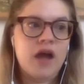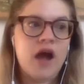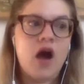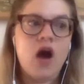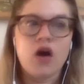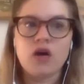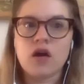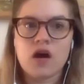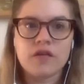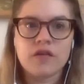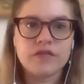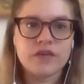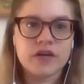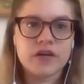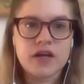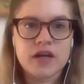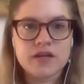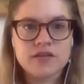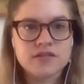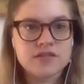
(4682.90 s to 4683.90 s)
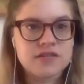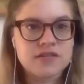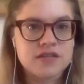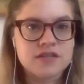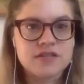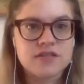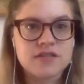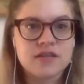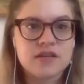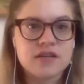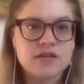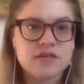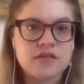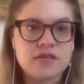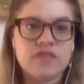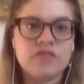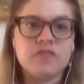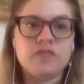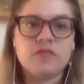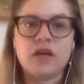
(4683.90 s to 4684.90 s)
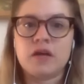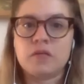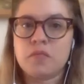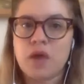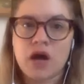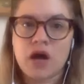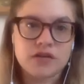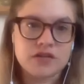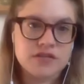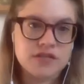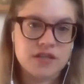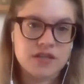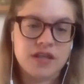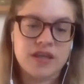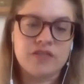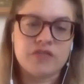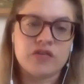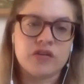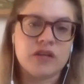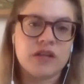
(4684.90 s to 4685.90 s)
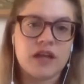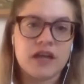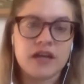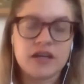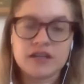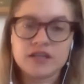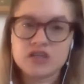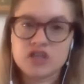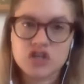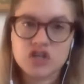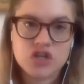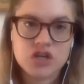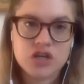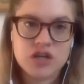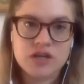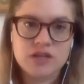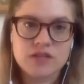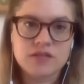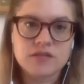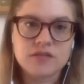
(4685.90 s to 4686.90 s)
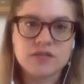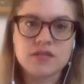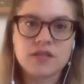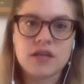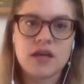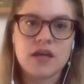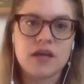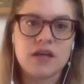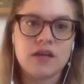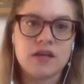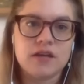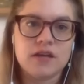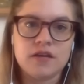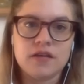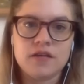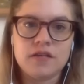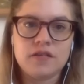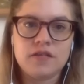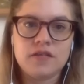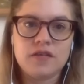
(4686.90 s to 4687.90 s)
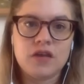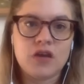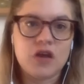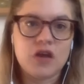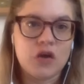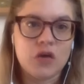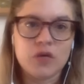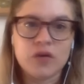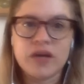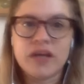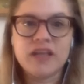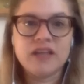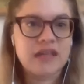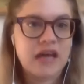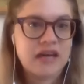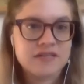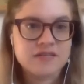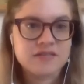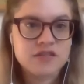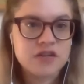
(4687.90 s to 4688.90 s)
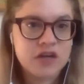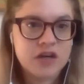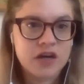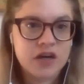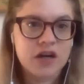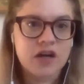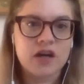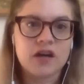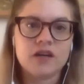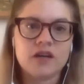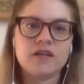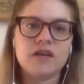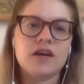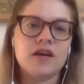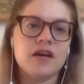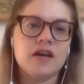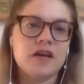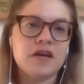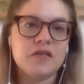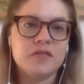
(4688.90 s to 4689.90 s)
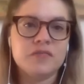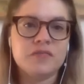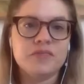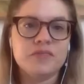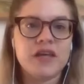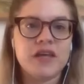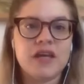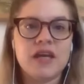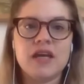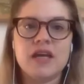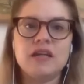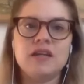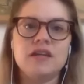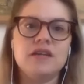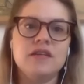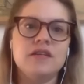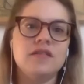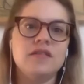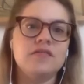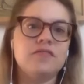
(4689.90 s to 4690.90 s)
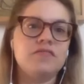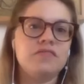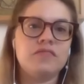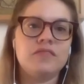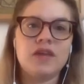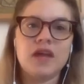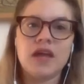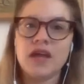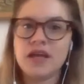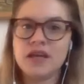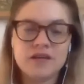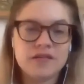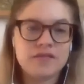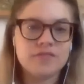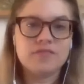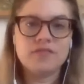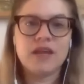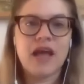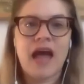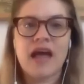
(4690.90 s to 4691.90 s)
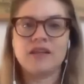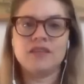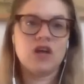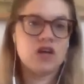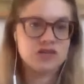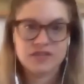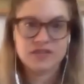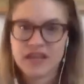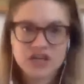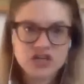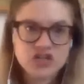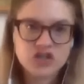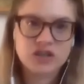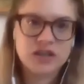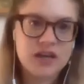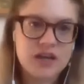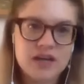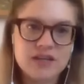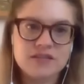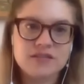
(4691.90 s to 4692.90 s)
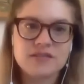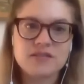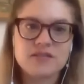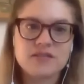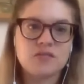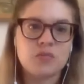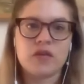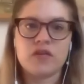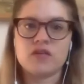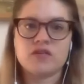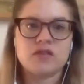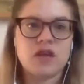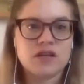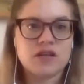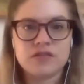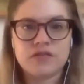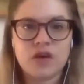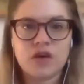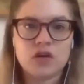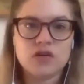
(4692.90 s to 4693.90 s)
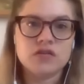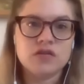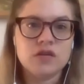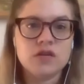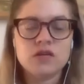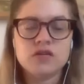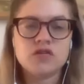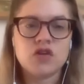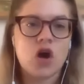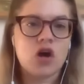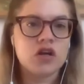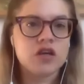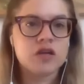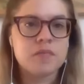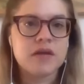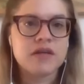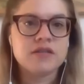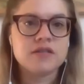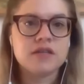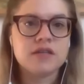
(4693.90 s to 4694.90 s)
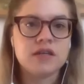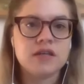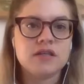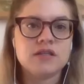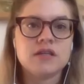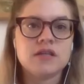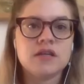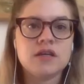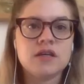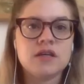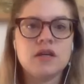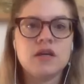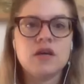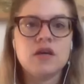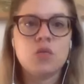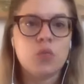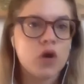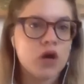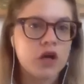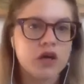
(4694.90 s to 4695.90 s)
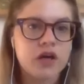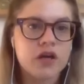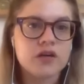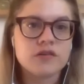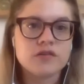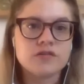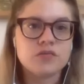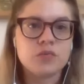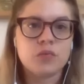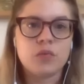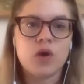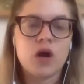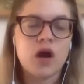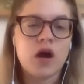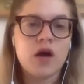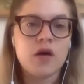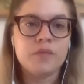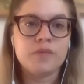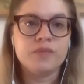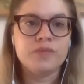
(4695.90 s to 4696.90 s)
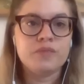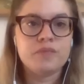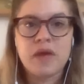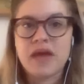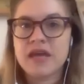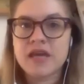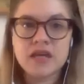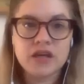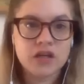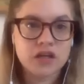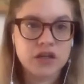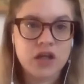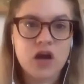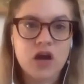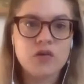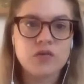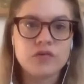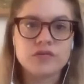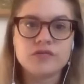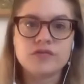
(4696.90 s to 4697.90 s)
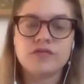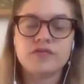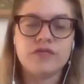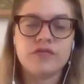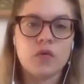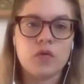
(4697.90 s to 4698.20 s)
uncovered instances of like modern slavery, like conditions in Leicester, in Los Angeles, where there's lots of undocumented workers making clothes